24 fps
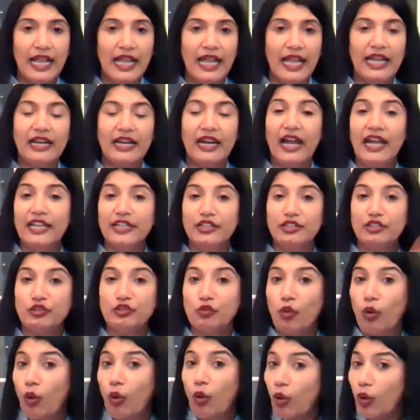And I
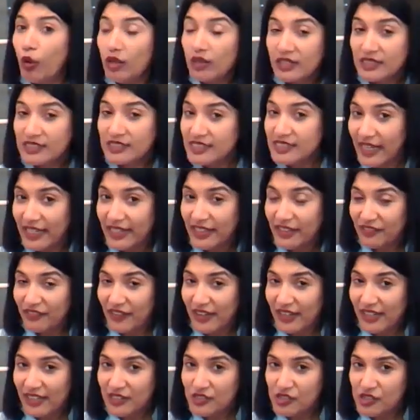knew all the side
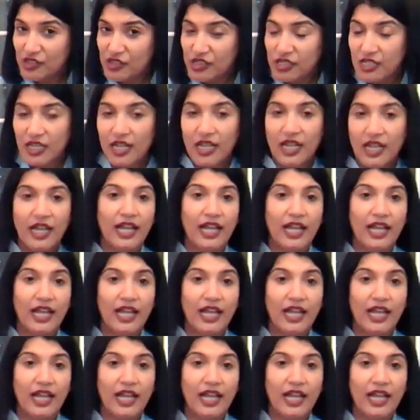effects.